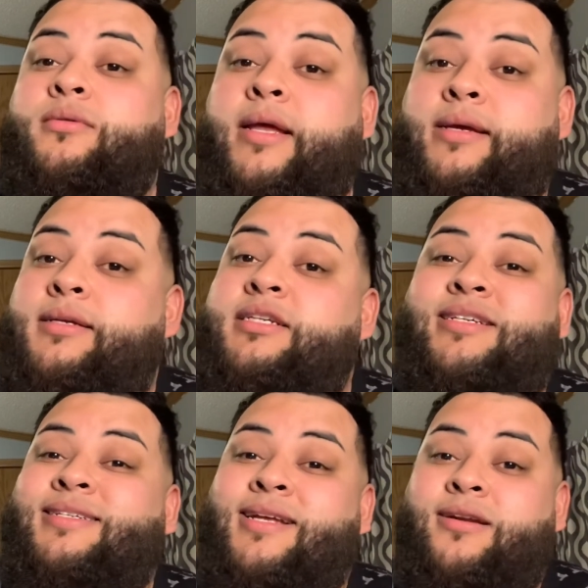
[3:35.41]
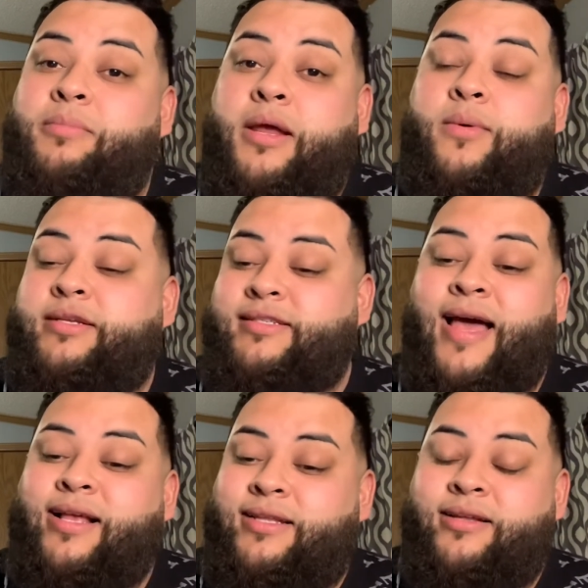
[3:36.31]
Like, this shit's nothing to play with. It's
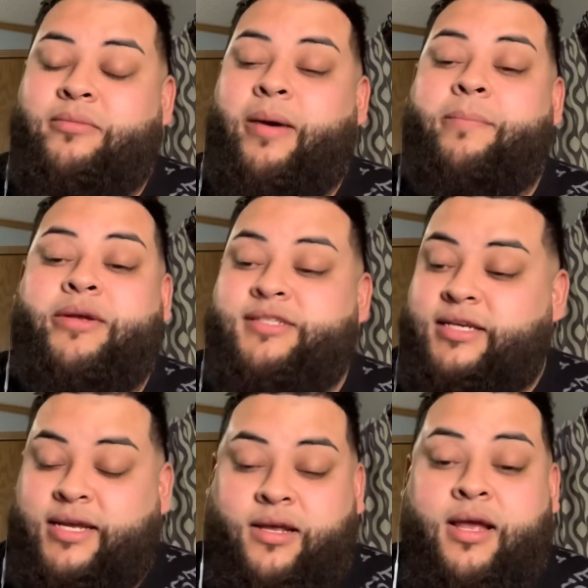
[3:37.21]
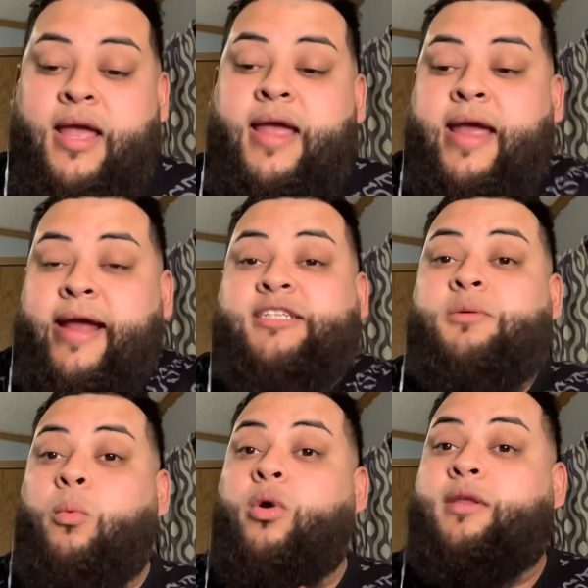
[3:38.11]
not nothing about music. It's
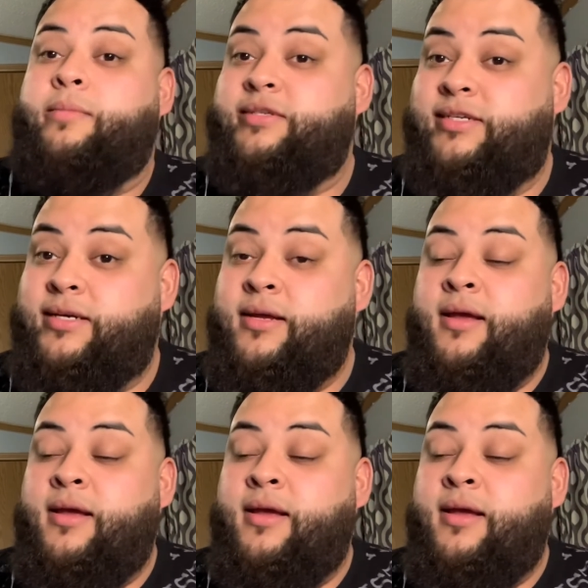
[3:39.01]
more than music.